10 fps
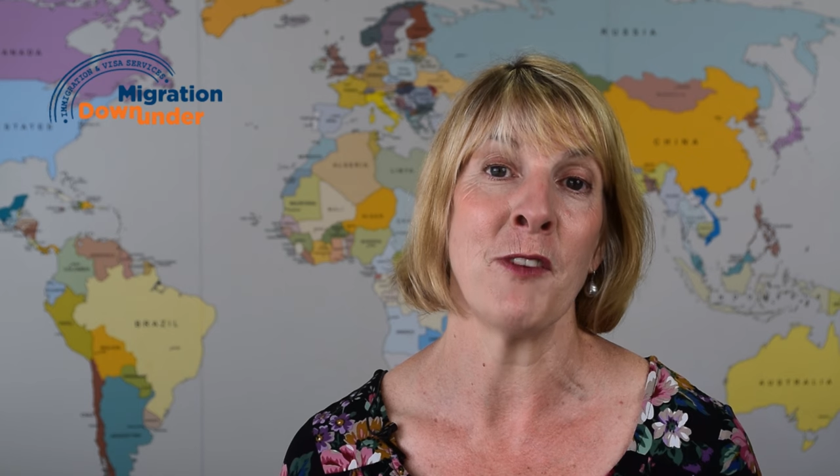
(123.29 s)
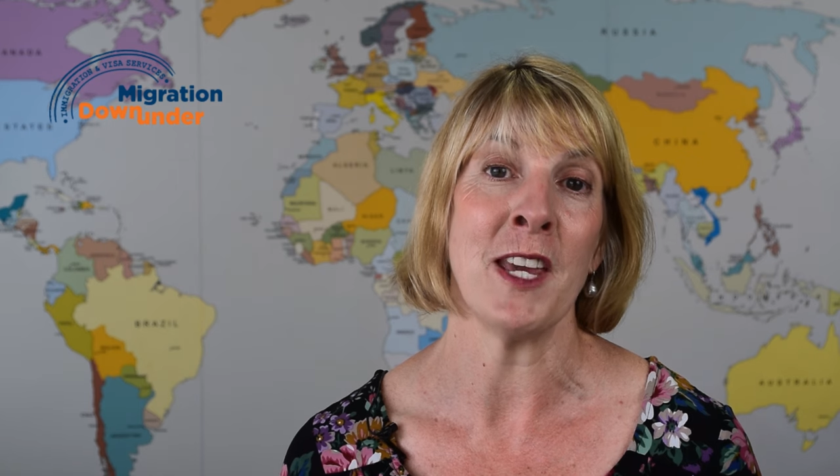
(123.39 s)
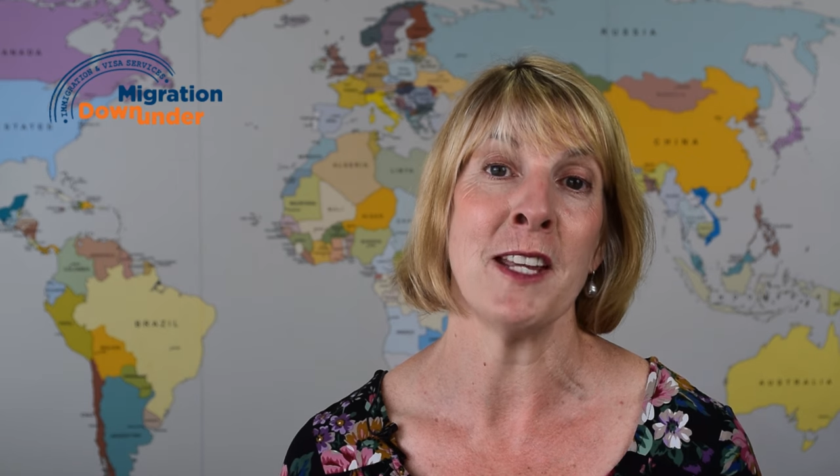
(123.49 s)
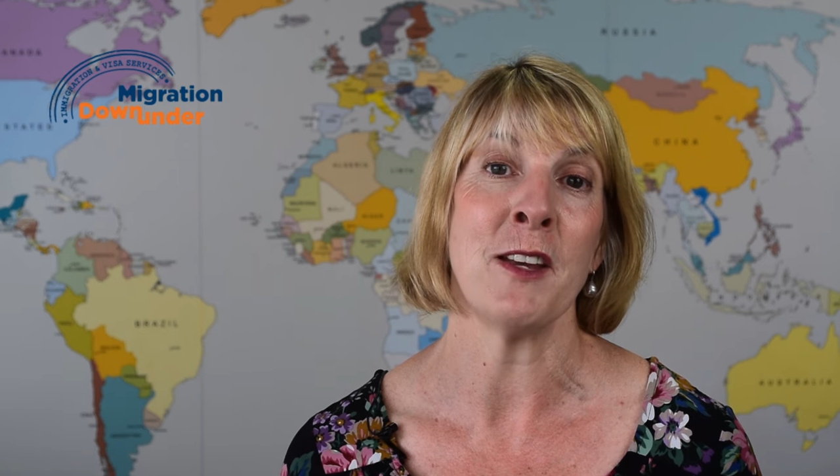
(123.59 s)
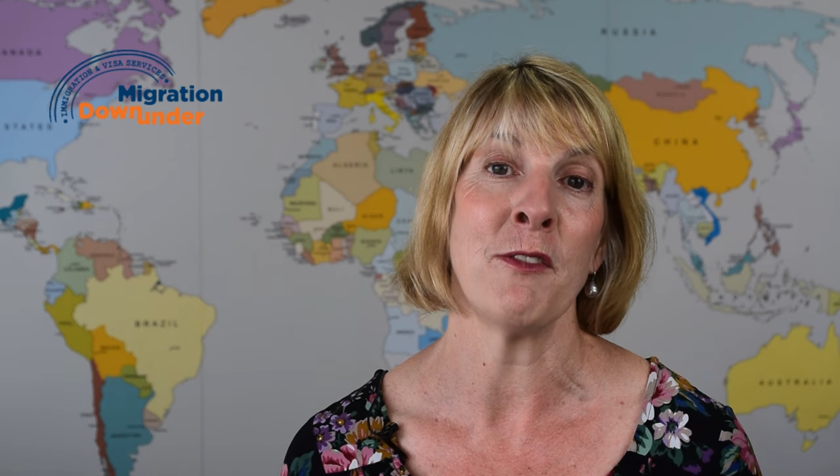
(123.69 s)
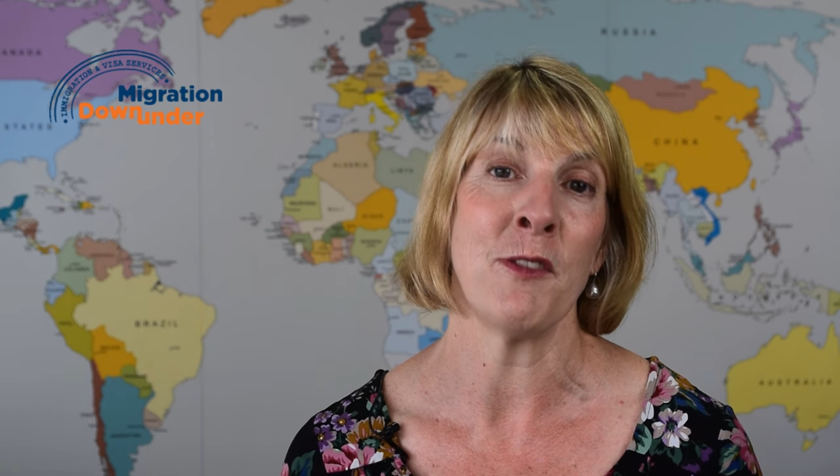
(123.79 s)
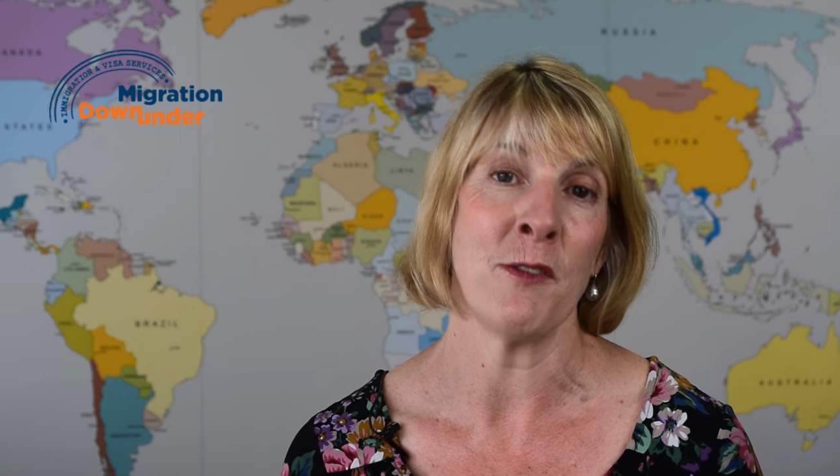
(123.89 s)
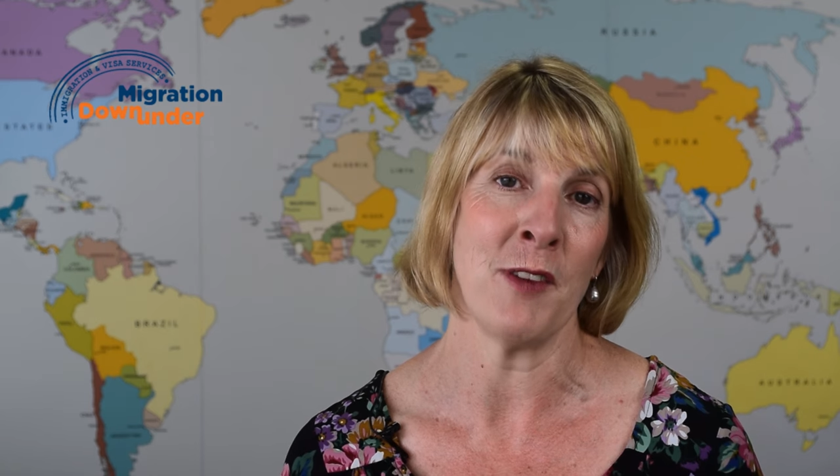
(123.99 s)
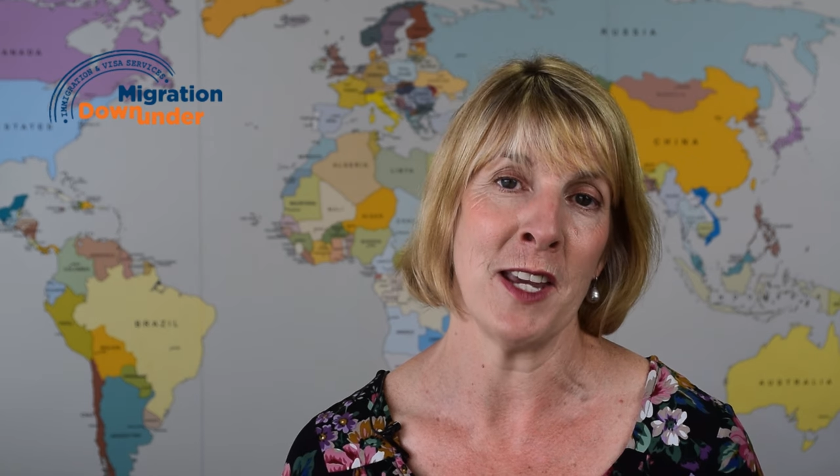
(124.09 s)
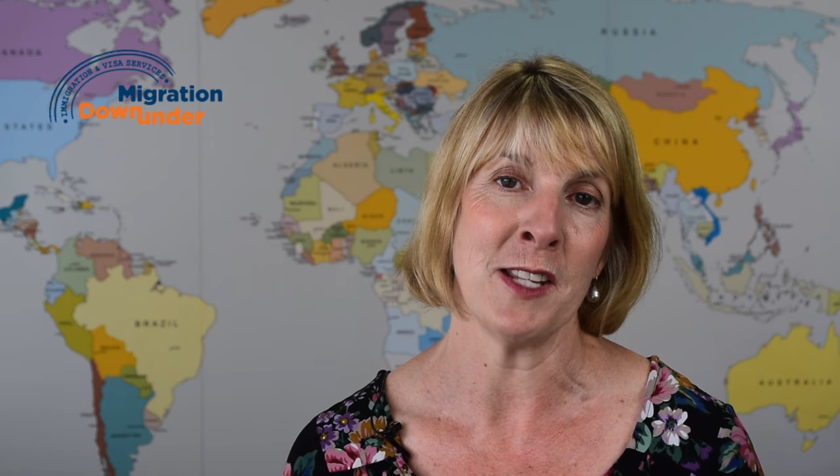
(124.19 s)
fee
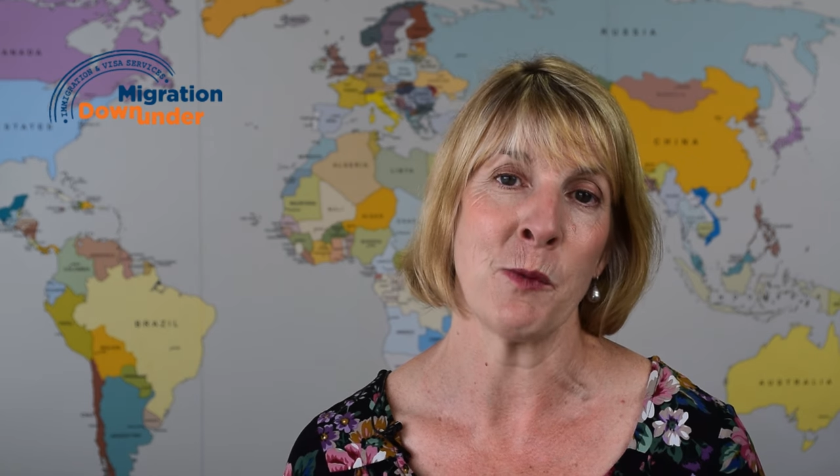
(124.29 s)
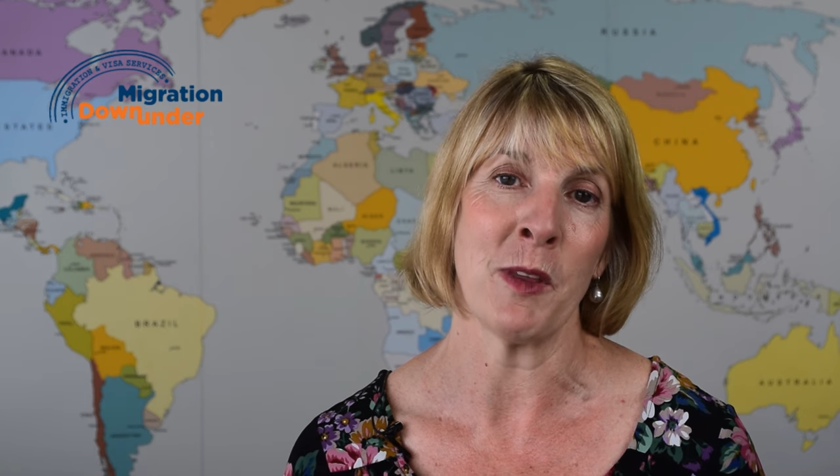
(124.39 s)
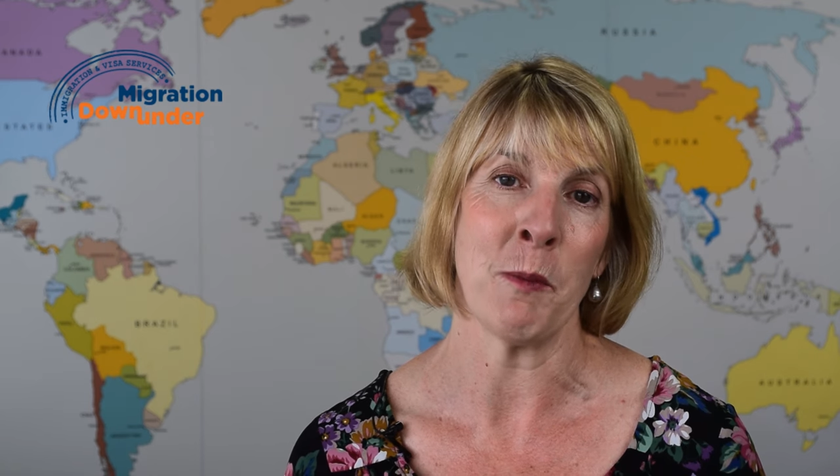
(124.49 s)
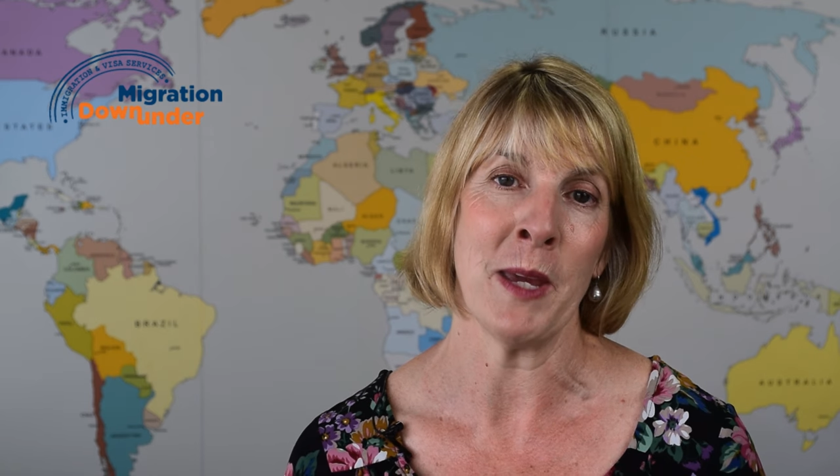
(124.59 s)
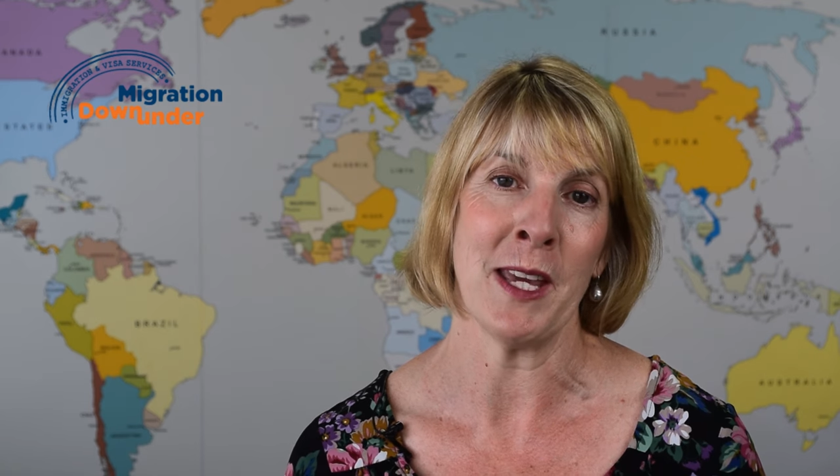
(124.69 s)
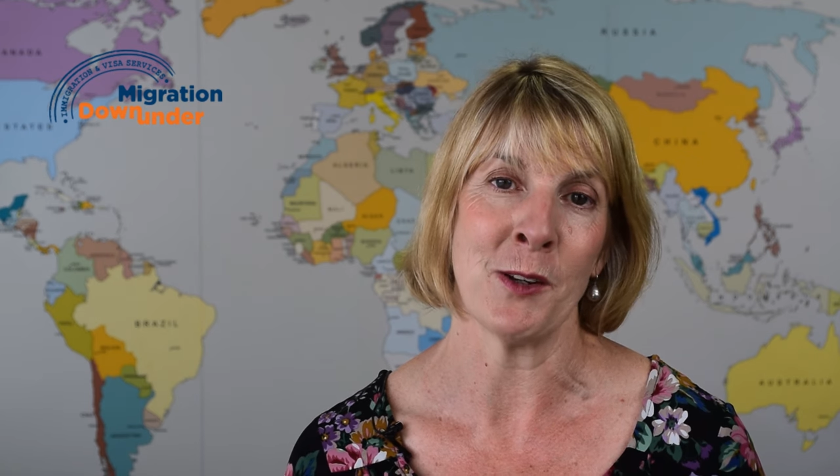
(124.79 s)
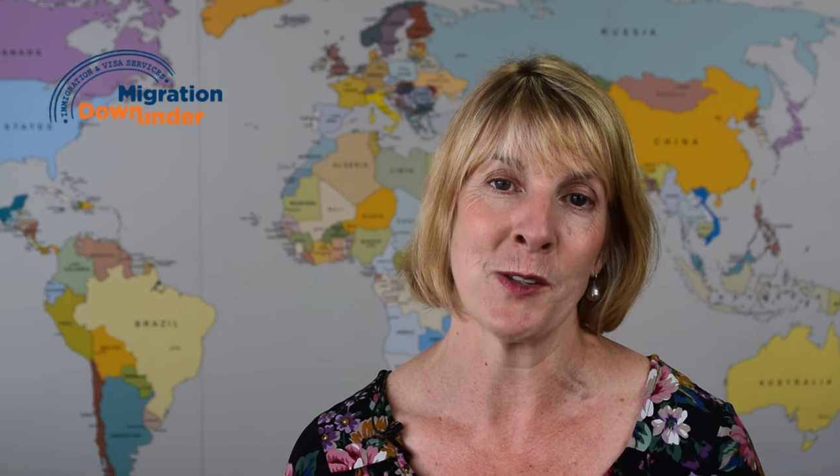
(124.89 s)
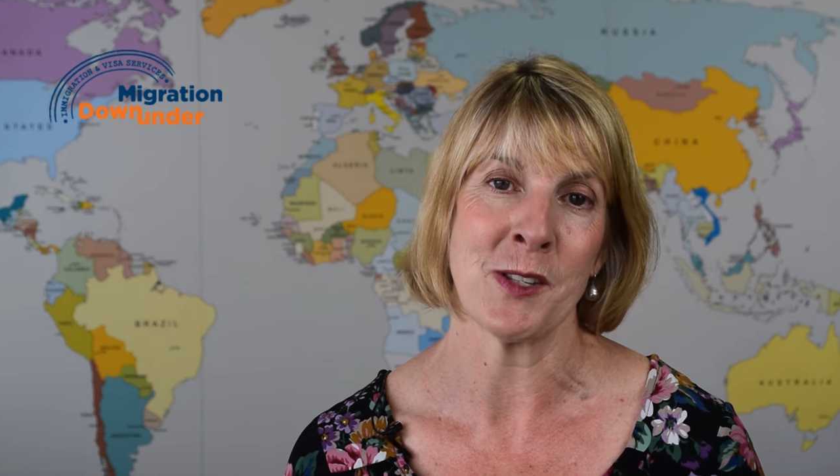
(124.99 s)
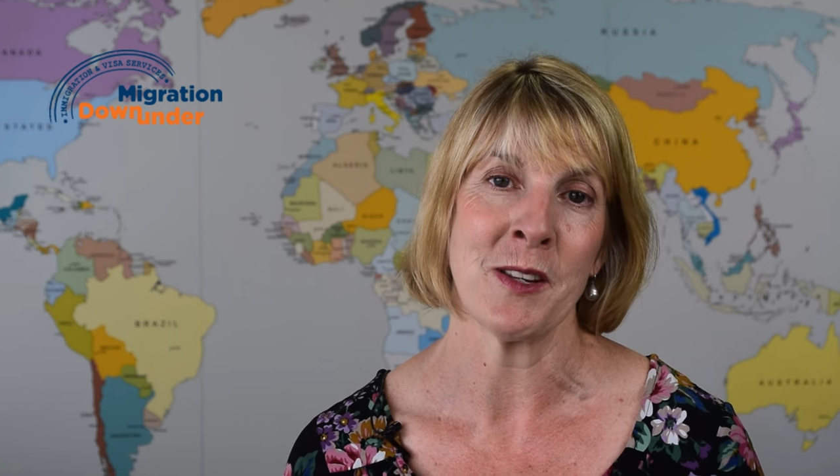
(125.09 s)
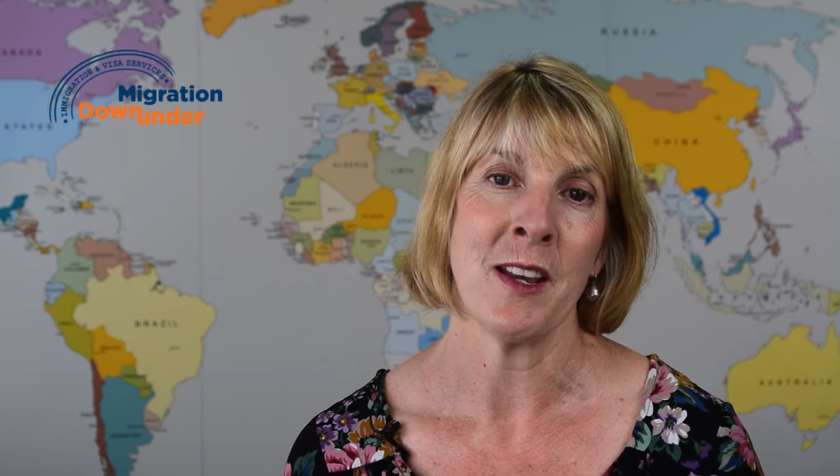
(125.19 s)
fees with
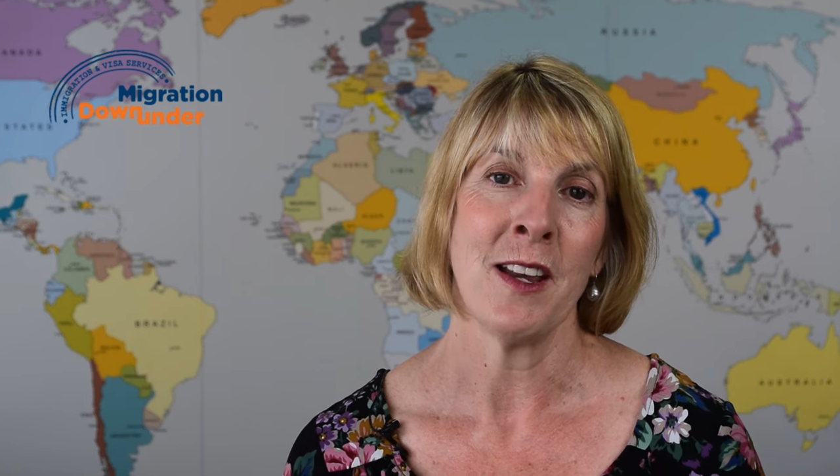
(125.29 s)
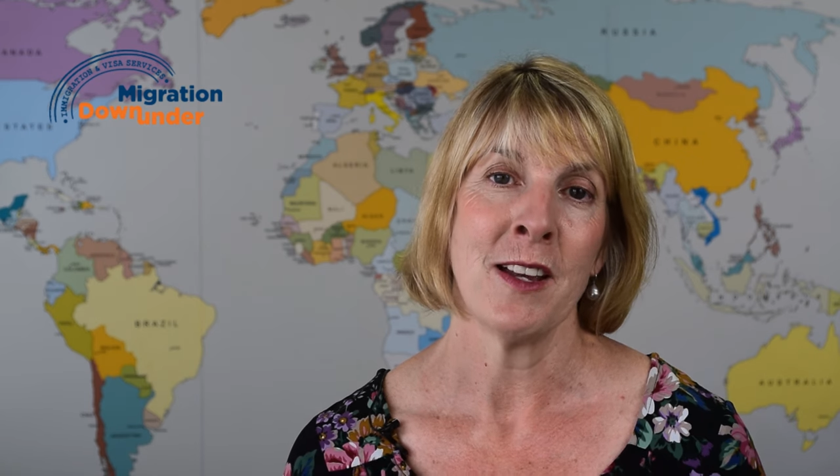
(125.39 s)
appeals.